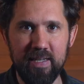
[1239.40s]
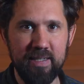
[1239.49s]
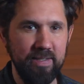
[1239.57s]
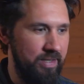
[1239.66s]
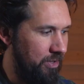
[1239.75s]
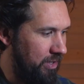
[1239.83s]

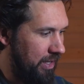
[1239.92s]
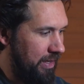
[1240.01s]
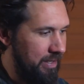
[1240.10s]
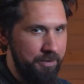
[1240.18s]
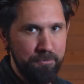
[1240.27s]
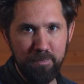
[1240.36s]
considering that
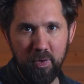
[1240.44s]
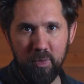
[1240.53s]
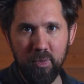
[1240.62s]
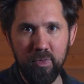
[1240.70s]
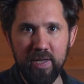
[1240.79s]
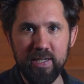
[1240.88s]
this
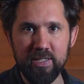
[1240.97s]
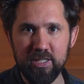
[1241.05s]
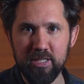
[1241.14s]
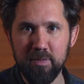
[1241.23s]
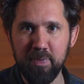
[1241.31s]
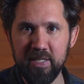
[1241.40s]
whole thing is
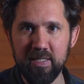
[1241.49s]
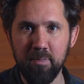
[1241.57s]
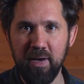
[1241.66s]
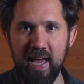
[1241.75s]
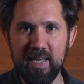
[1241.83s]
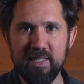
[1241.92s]
just a piece of
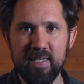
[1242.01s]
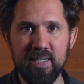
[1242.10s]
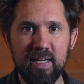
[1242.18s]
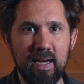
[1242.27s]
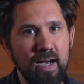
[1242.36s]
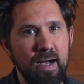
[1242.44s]

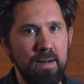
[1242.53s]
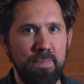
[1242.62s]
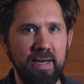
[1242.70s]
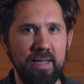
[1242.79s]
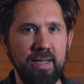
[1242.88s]
plastic. But